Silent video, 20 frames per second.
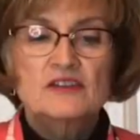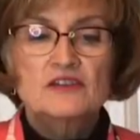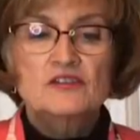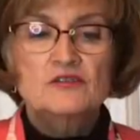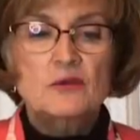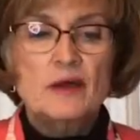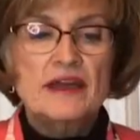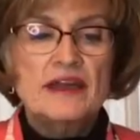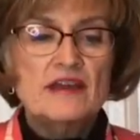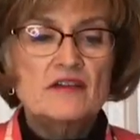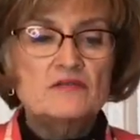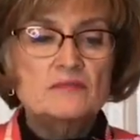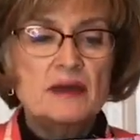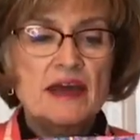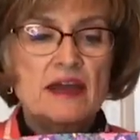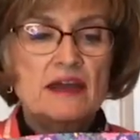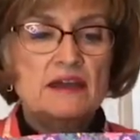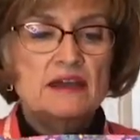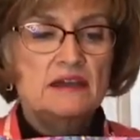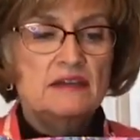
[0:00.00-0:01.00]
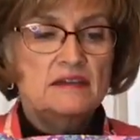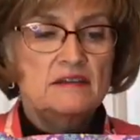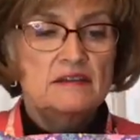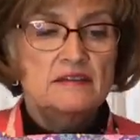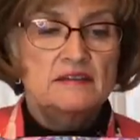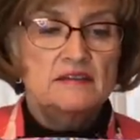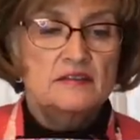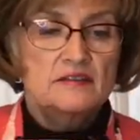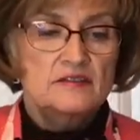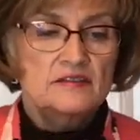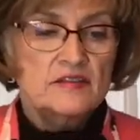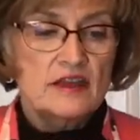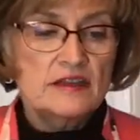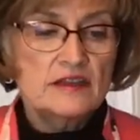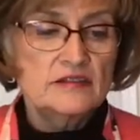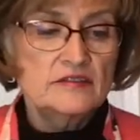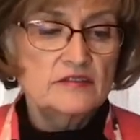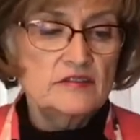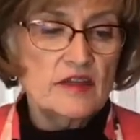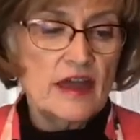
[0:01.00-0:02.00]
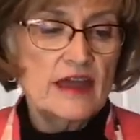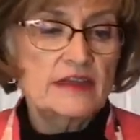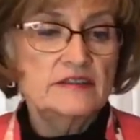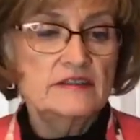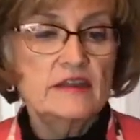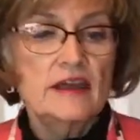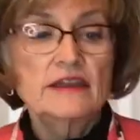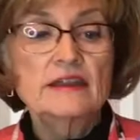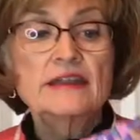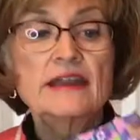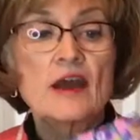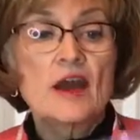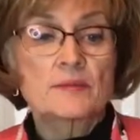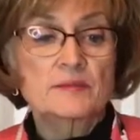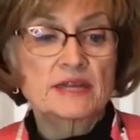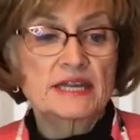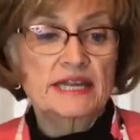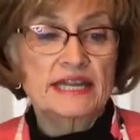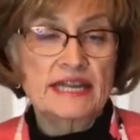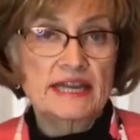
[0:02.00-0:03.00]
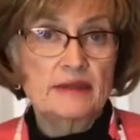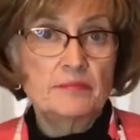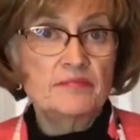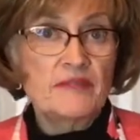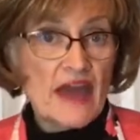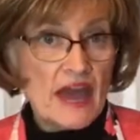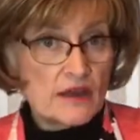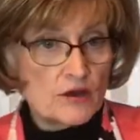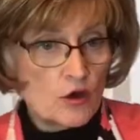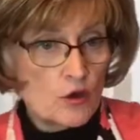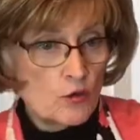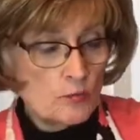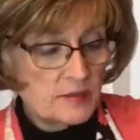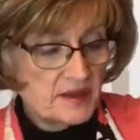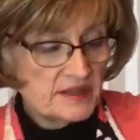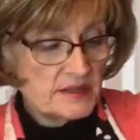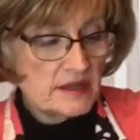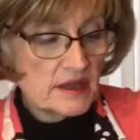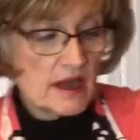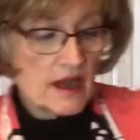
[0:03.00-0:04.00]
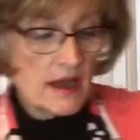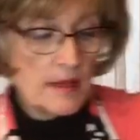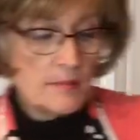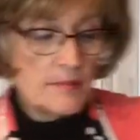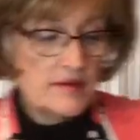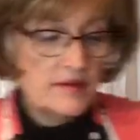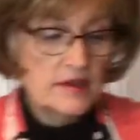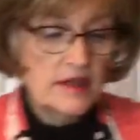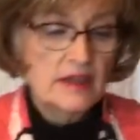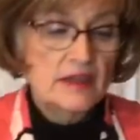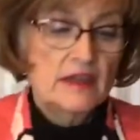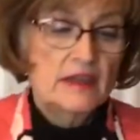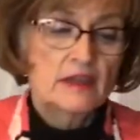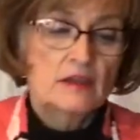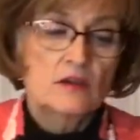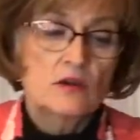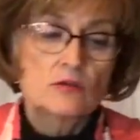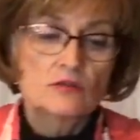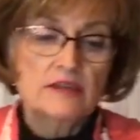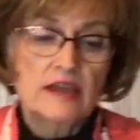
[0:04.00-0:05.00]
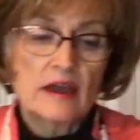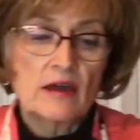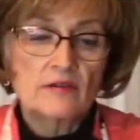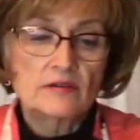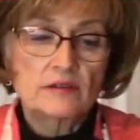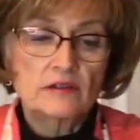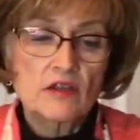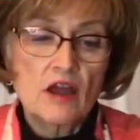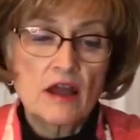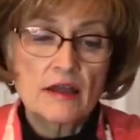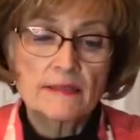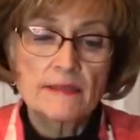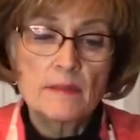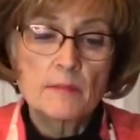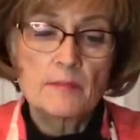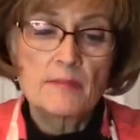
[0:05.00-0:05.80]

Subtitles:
so I have my second side done, and I'm going to keep that opened up. Go down along the